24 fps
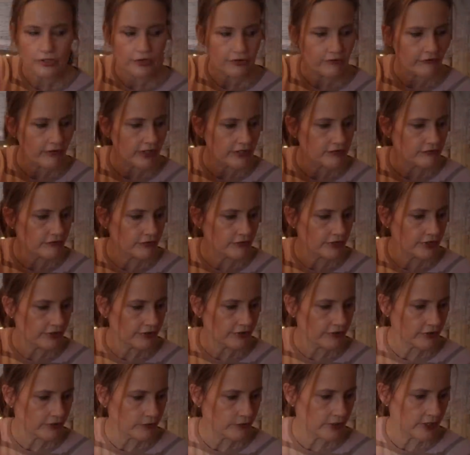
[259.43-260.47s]
thread running
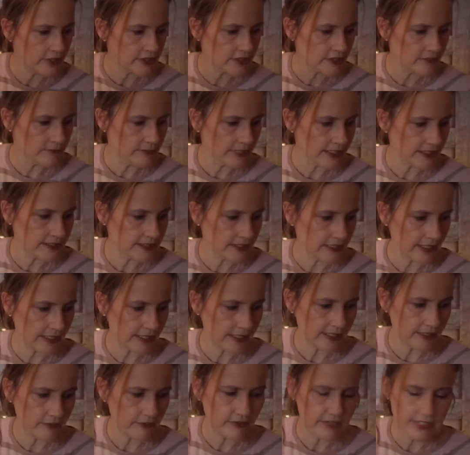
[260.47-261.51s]
through it, makes it
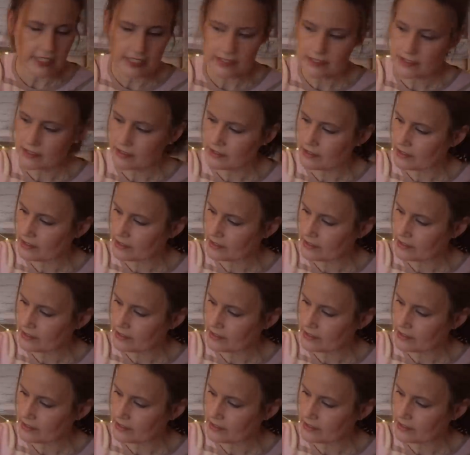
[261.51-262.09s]
like iridescent, you